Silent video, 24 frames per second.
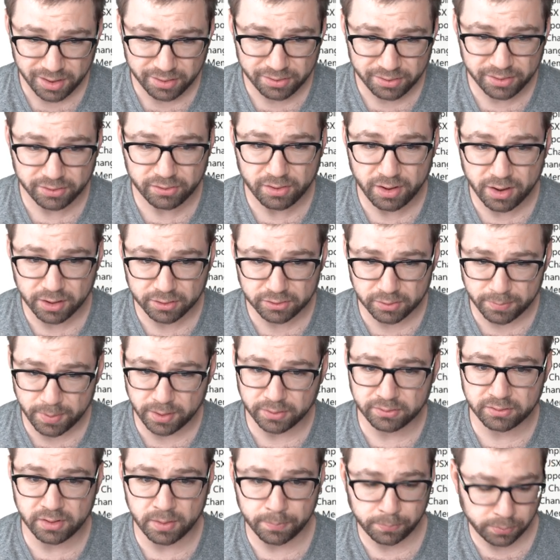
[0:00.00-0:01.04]
that talks
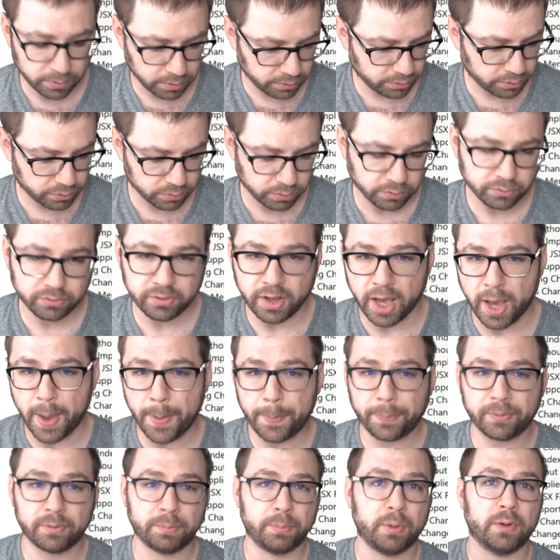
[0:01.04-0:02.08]
about template literal
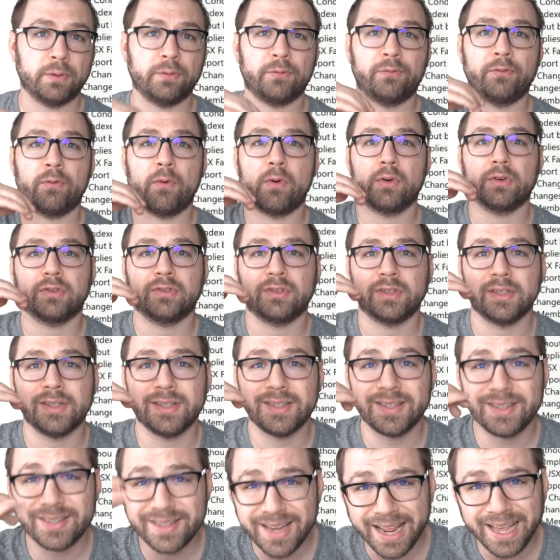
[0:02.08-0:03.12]
types, but for
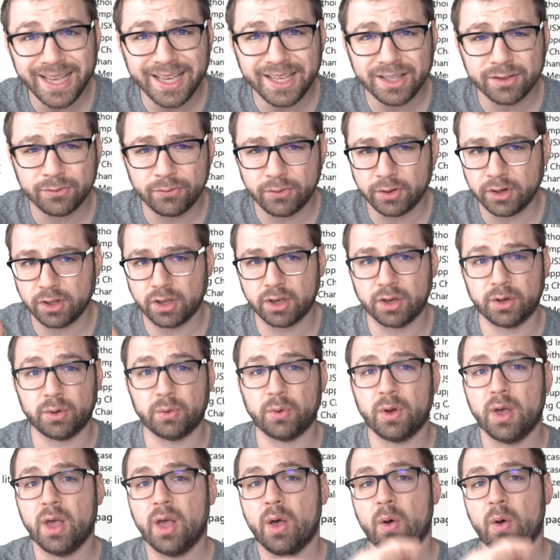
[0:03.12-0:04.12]
today's video,